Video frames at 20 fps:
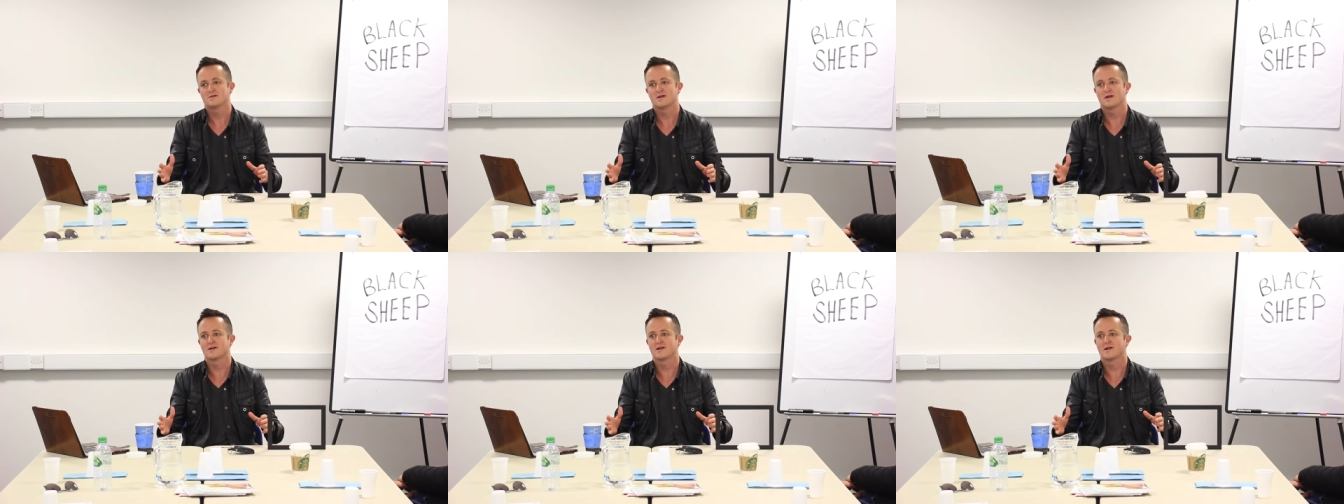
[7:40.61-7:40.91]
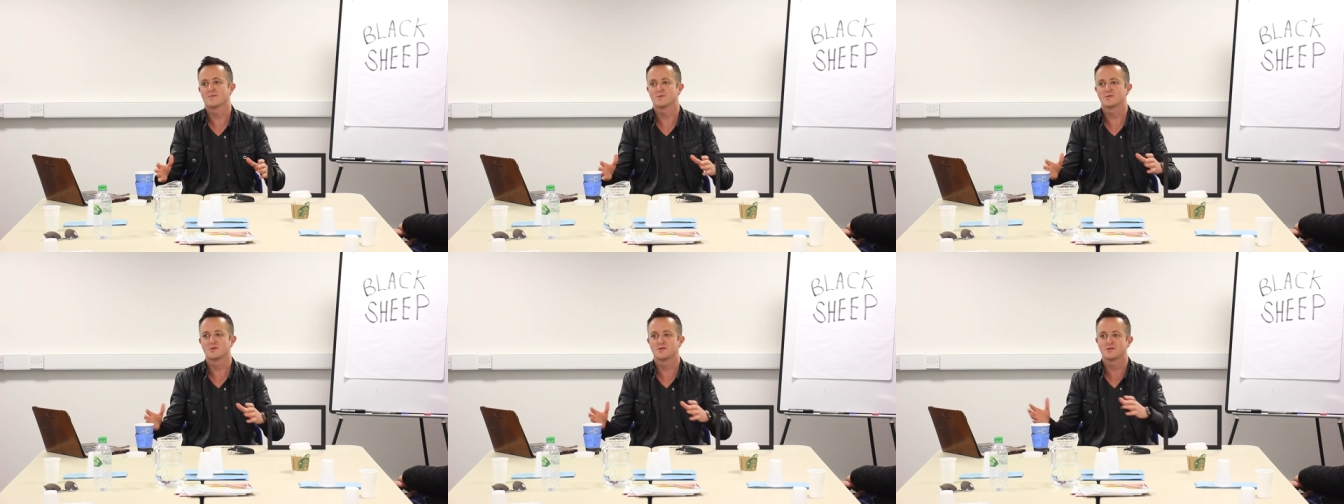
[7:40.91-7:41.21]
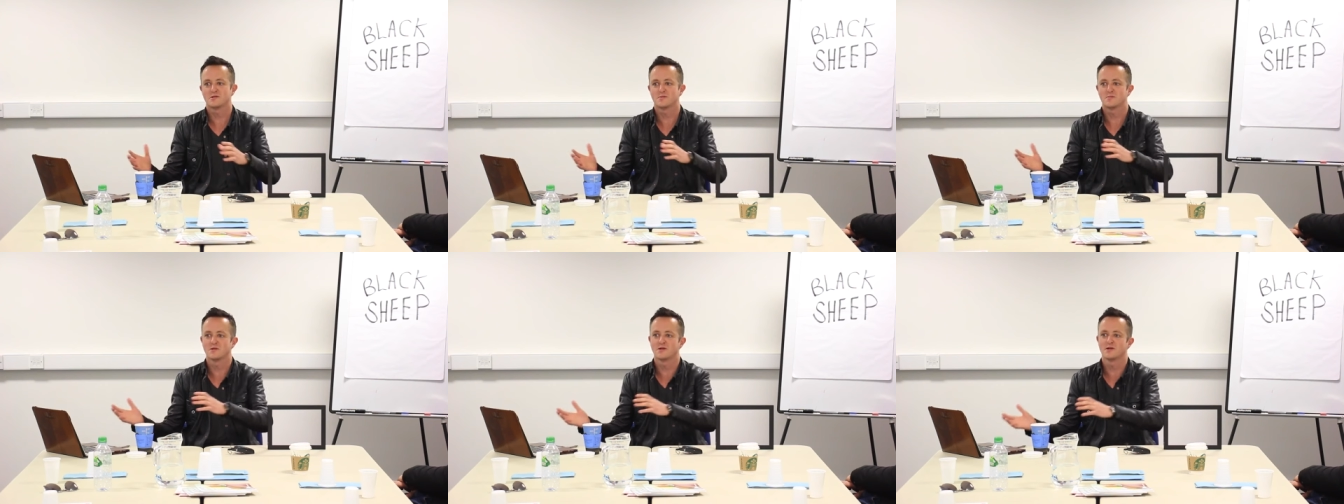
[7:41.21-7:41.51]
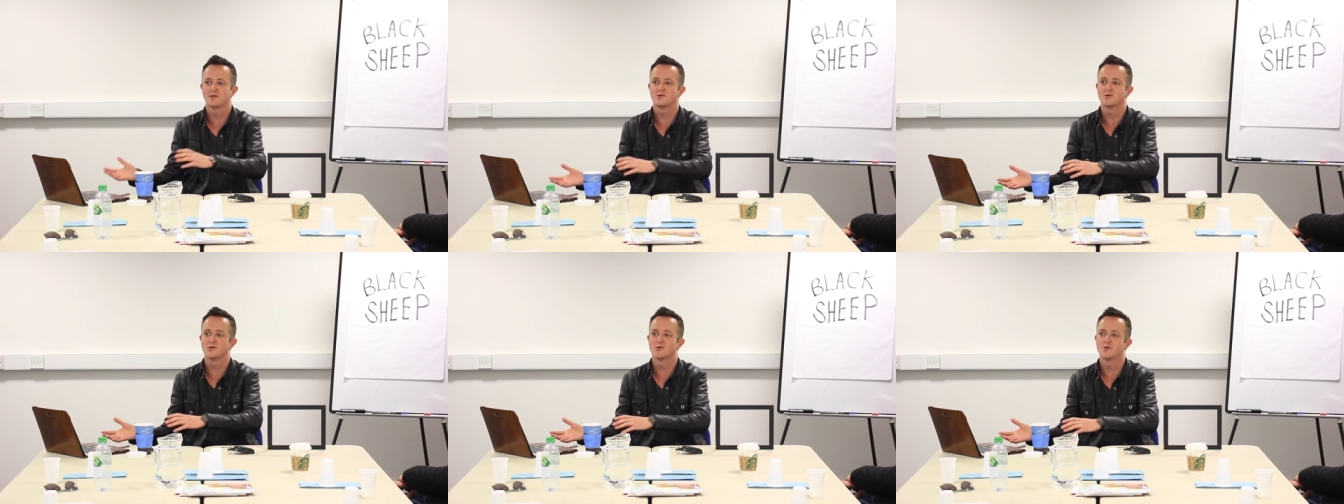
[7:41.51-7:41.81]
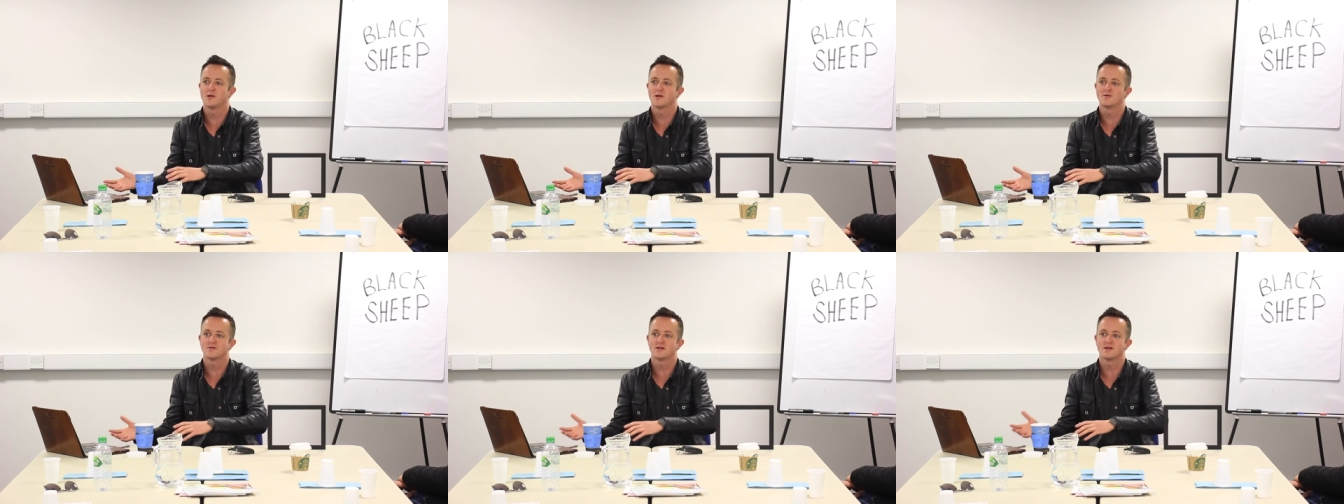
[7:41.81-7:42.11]
Day game's not something I
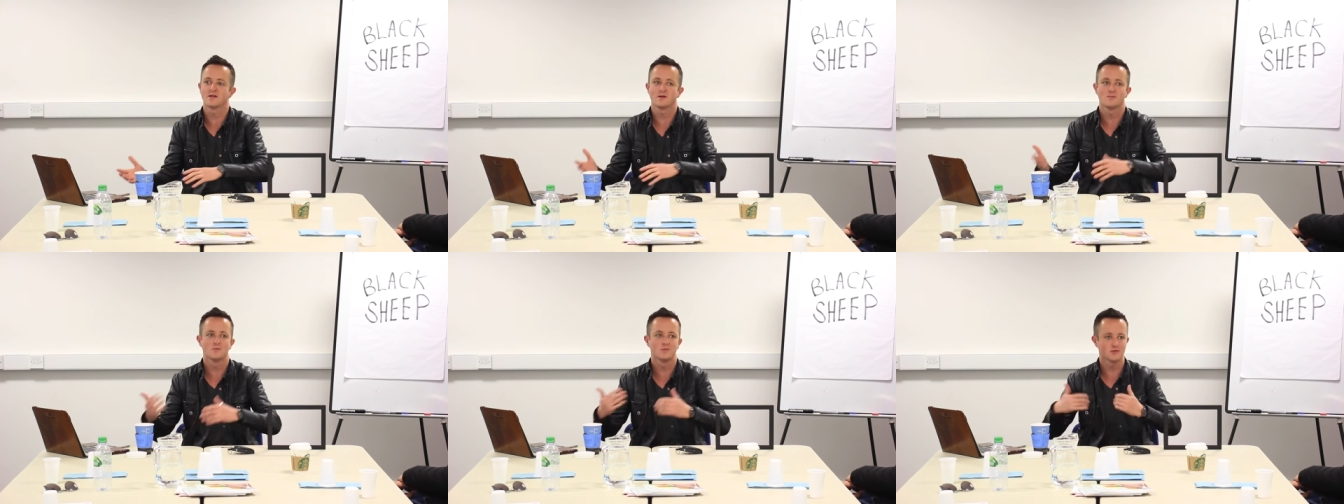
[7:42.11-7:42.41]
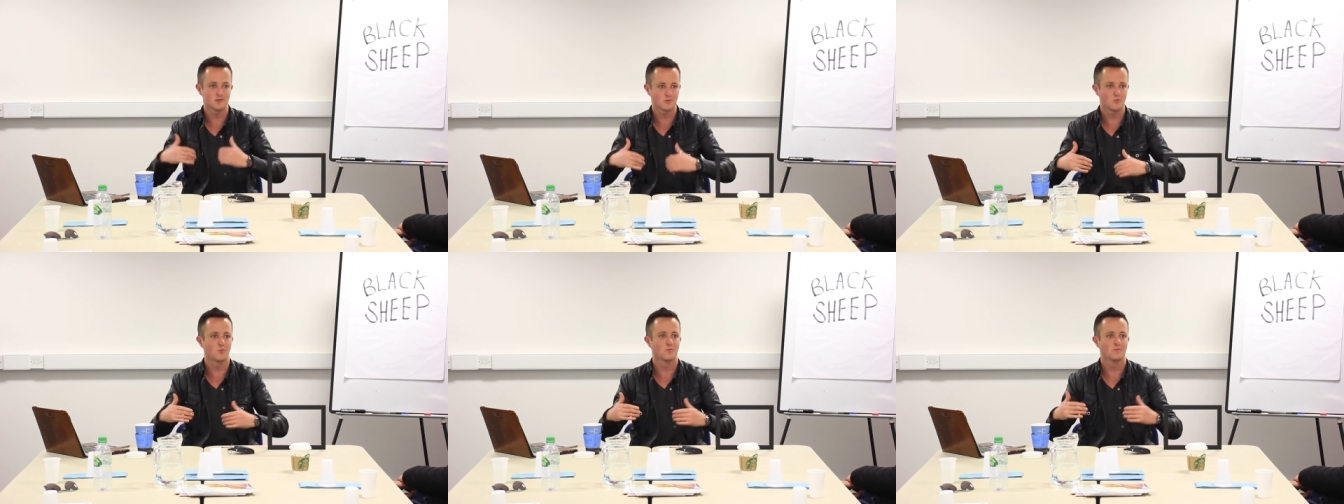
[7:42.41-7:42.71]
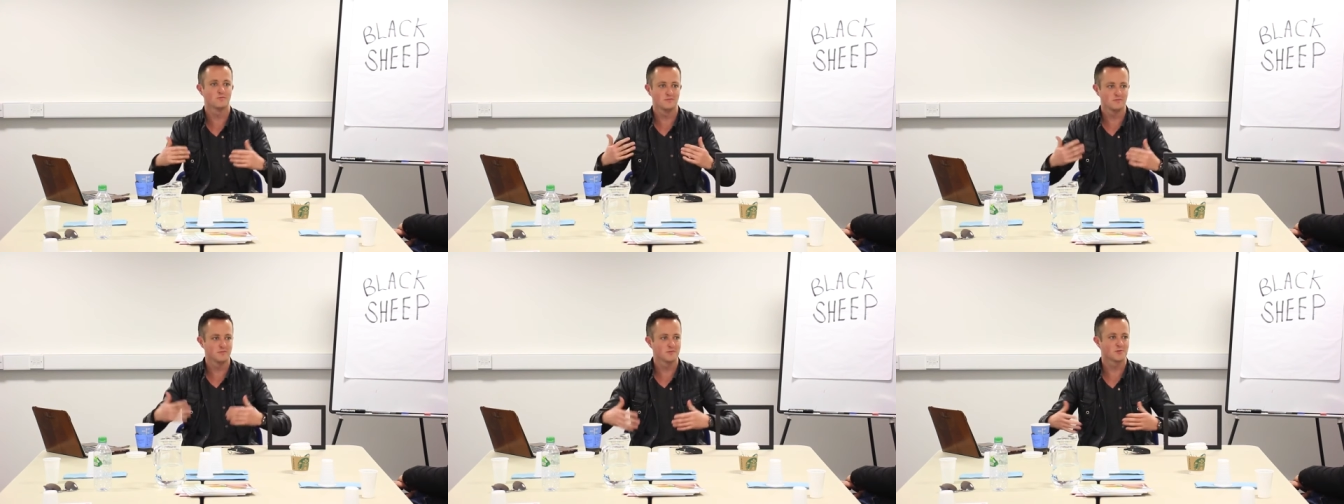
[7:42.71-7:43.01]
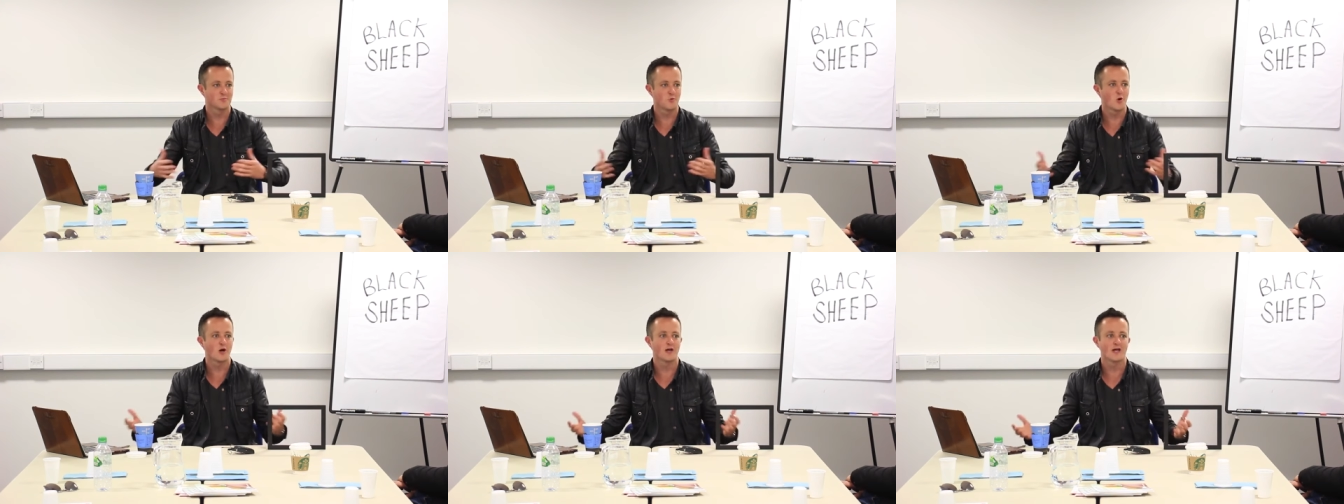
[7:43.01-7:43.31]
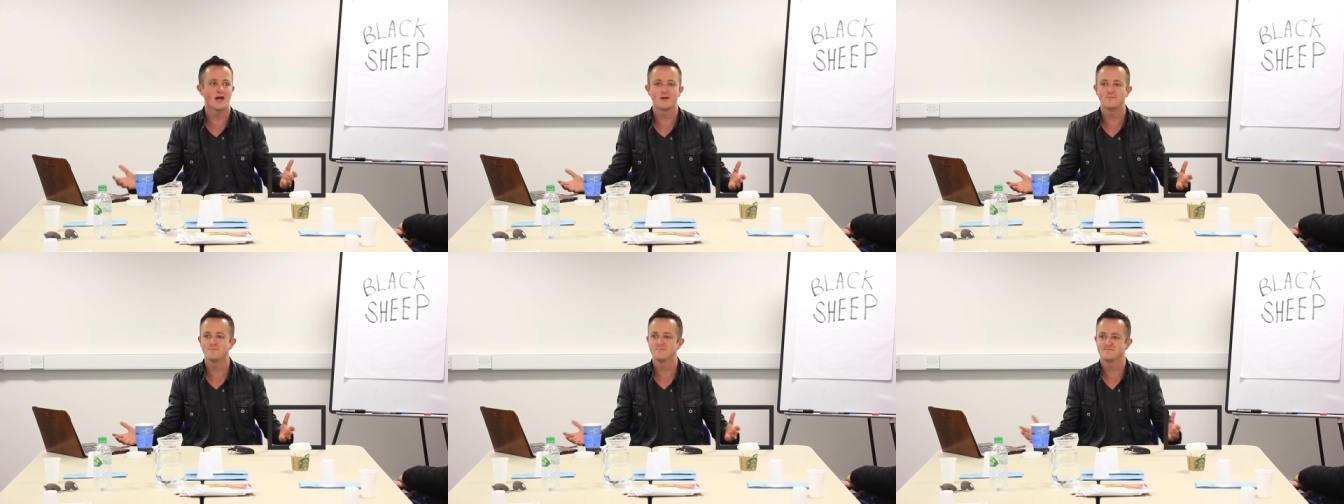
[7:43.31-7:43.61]
do now. Day game is, is what
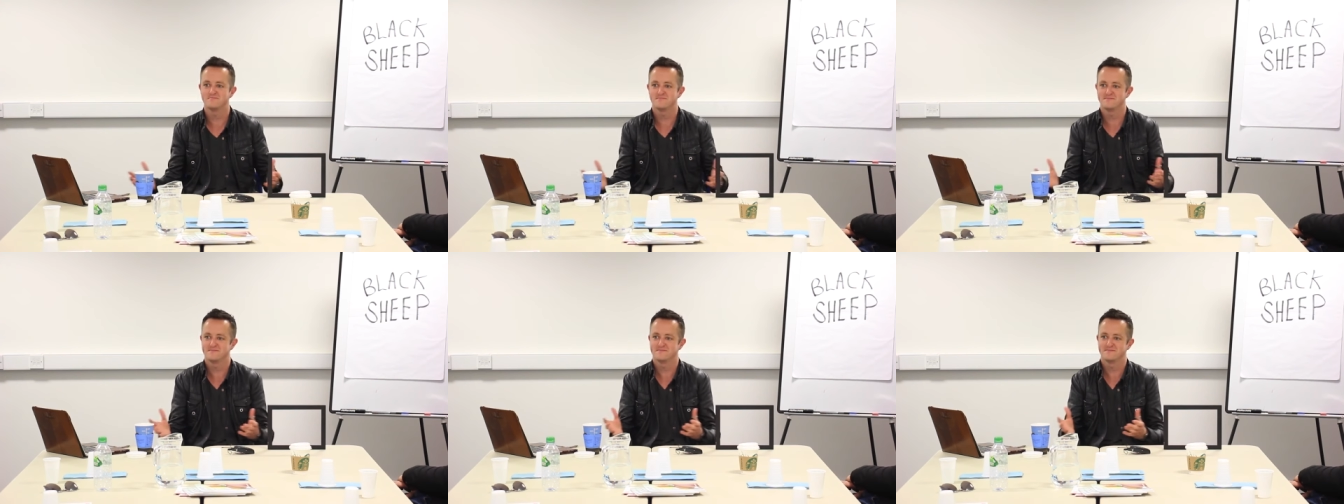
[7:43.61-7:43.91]
I am.